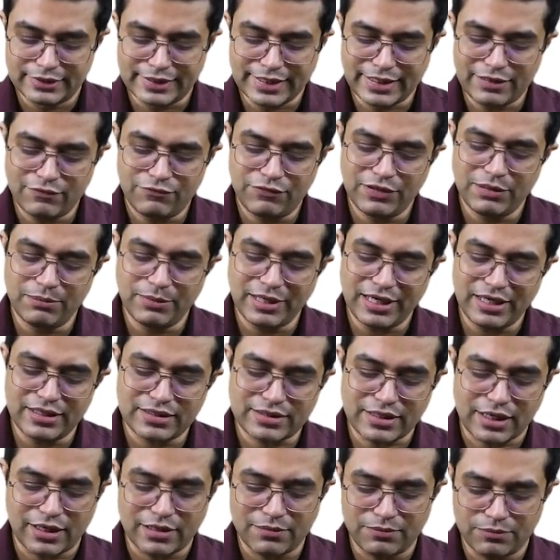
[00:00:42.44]
Then
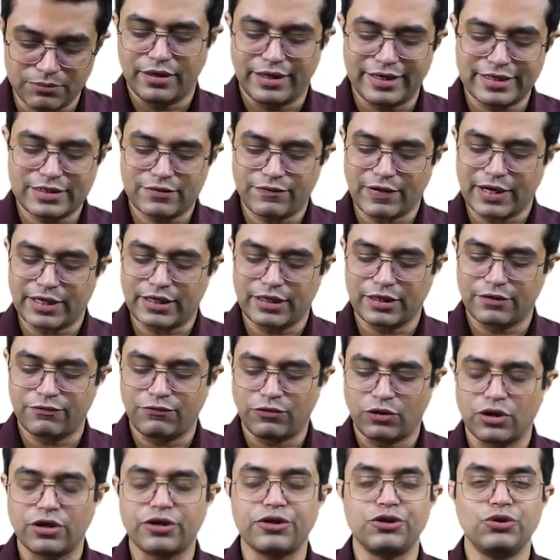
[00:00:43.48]
females are risk factor
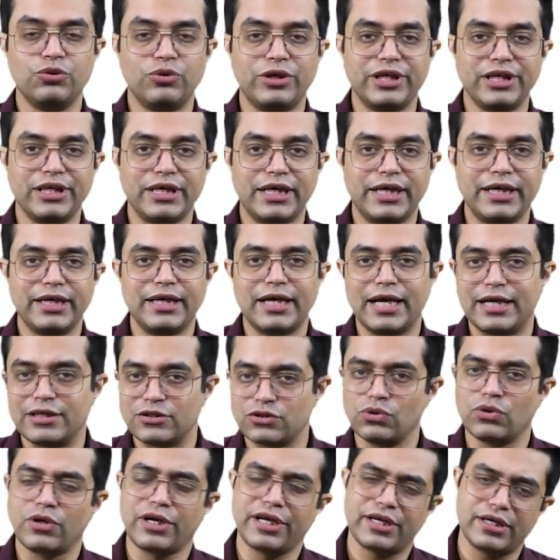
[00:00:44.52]
for UTI
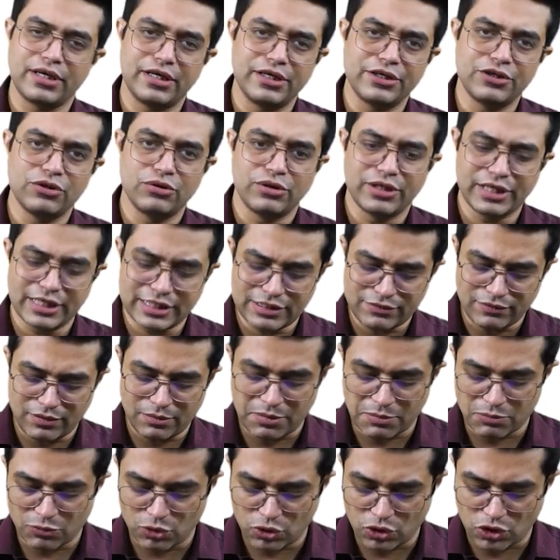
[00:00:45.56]
and so recurrent UTIs
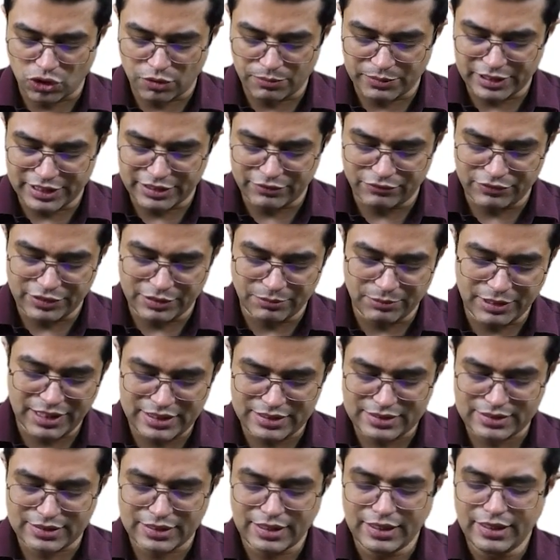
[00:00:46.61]
will be more common in
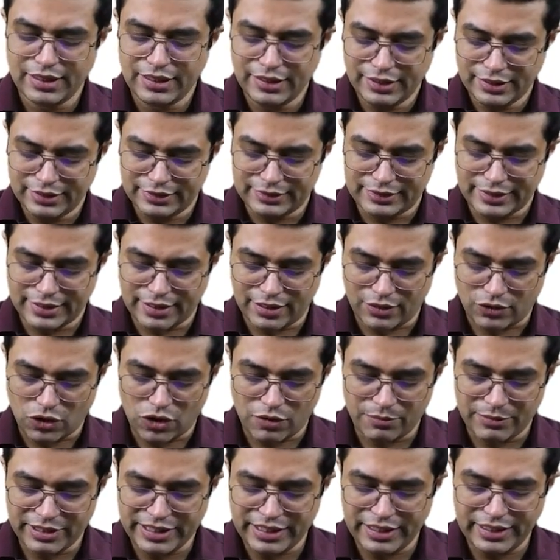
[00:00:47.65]
females. They are
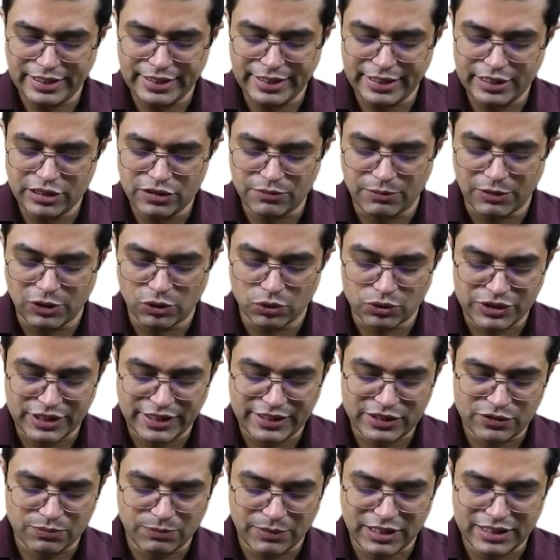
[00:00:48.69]
common in age below
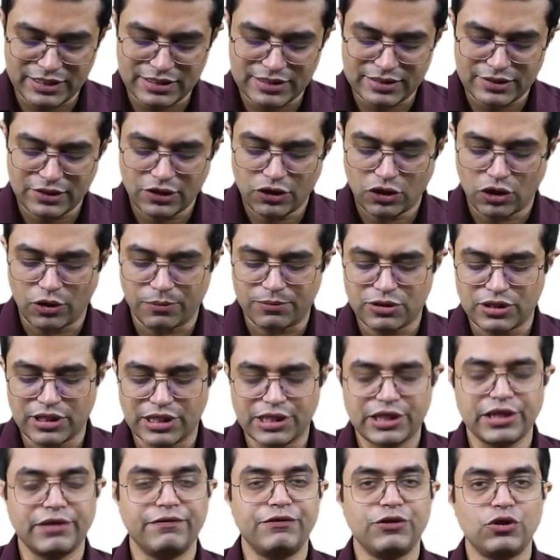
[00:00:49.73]
6 months,
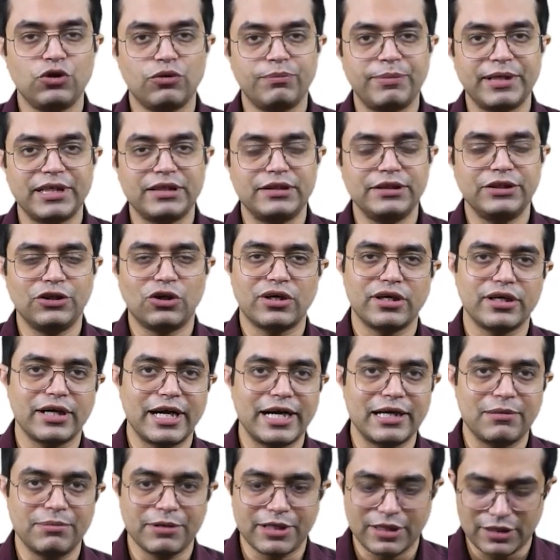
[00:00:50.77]
obstructive uropathy or
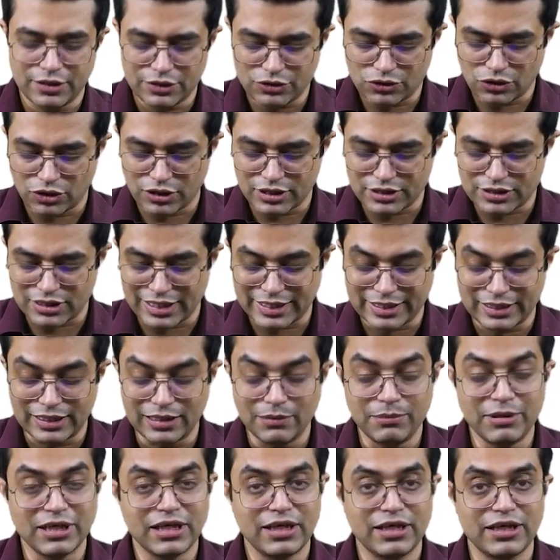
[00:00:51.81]
anatomical disorders like
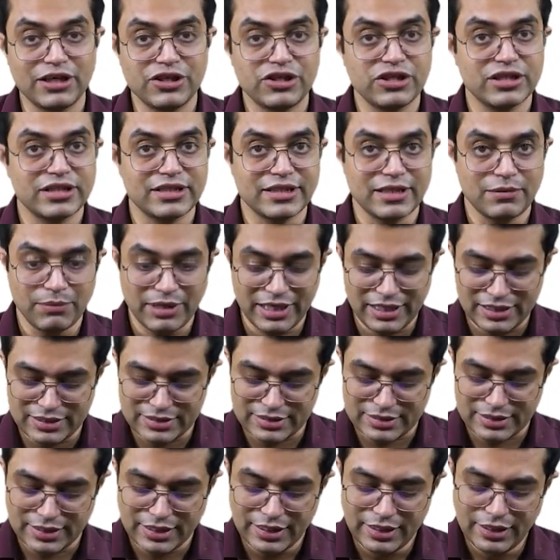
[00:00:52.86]
labial adhesions in
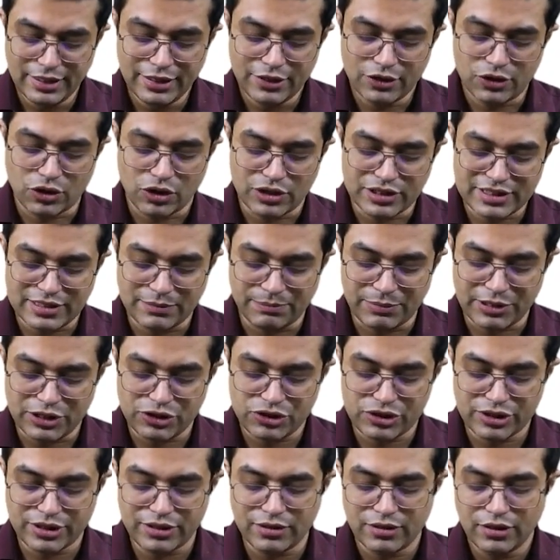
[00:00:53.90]
males.
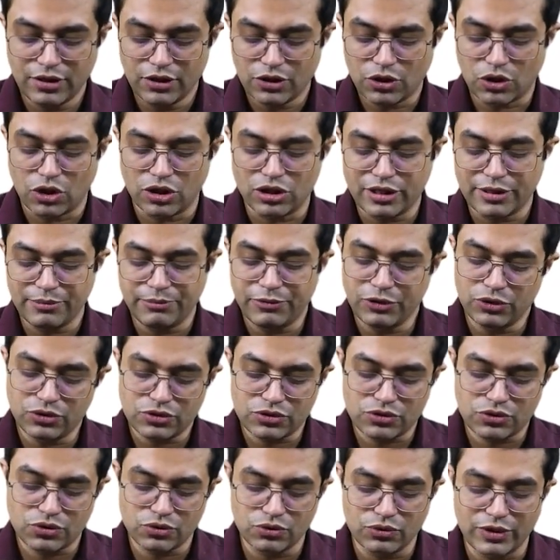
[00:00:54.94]
Constipation
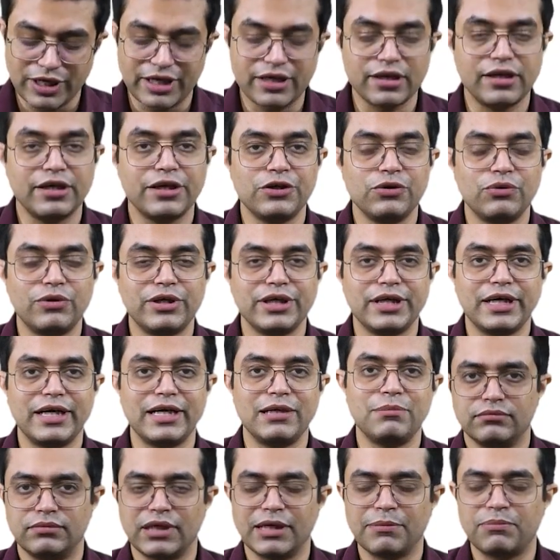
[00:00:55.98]
contributes to recurrent
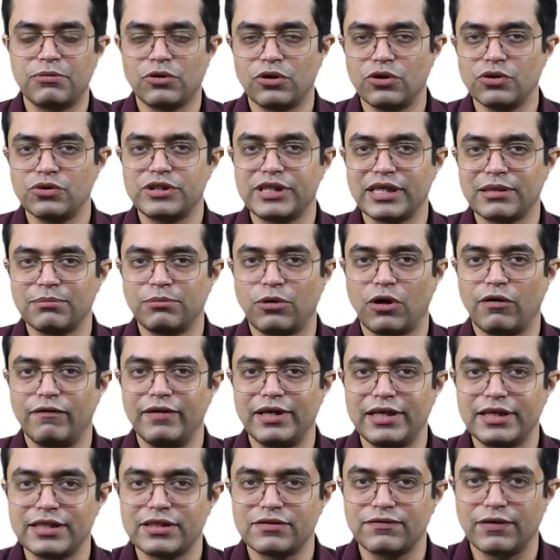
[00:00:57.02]
UTI by producing
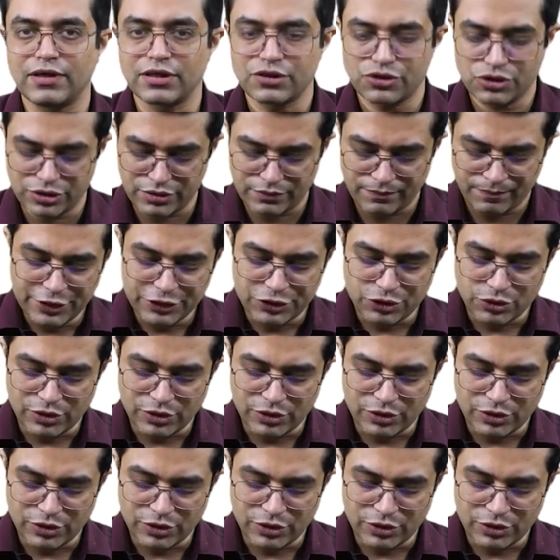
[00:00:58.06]
bowel dysfunction.